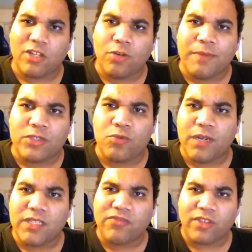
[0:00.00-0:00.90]
a little bit too
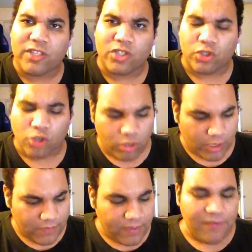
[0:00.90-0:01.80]
much for this controller,
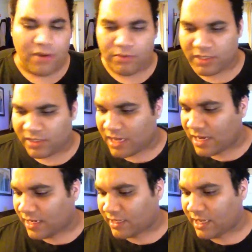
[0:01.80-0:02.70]
even if I was
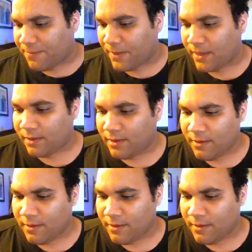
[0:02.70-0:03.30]
decided to keep it.